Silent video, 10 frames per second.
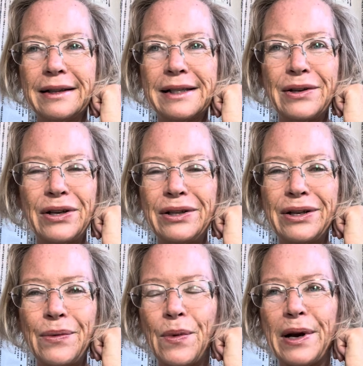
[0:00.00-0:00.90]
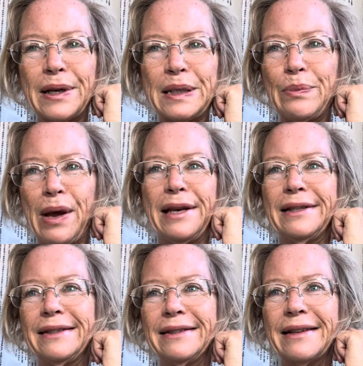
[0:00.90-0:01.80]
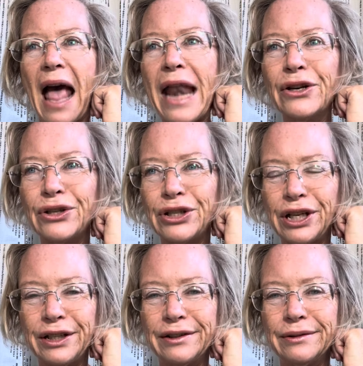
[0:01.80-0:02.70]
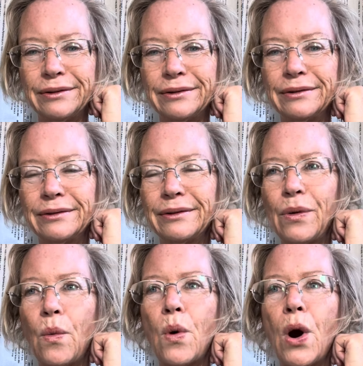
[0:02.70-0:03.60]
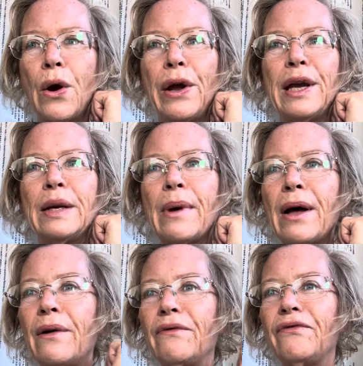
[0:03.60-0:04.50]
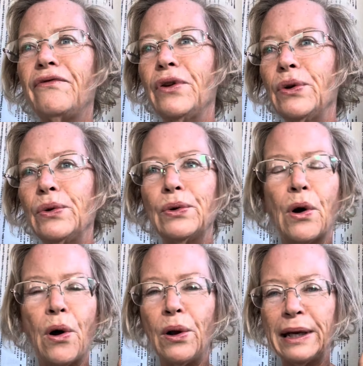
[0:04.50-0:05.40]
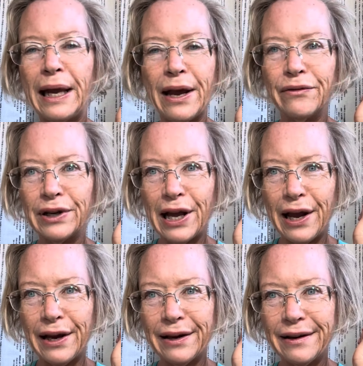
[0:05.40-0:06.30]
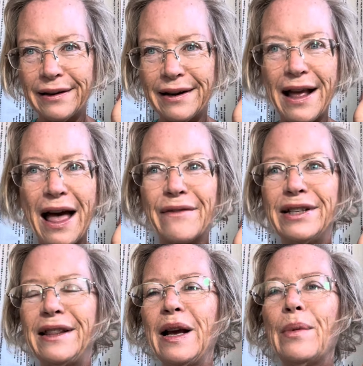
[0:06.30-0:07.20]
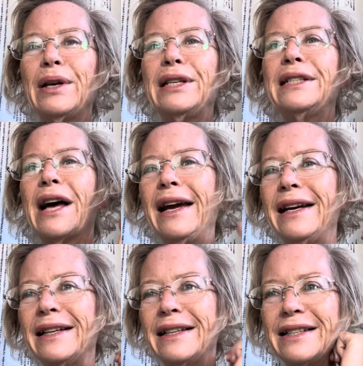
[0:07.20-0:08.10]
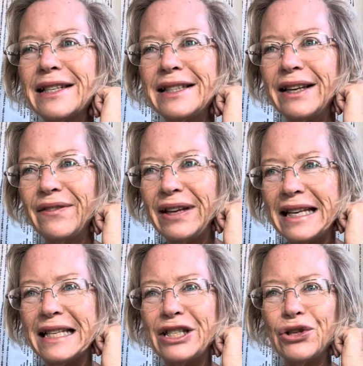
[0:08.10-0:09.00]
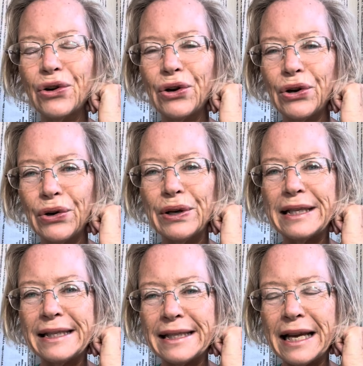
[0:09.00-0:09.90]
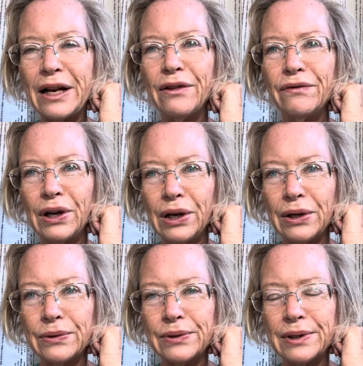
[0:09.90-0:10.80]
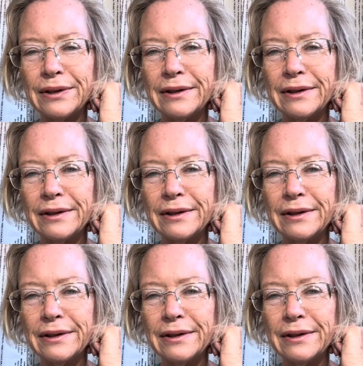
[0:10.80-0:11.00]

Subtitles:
So you don't want to spend energy worrying about food all day, every day, and having to think about dieting just to fit into your current set of clothes.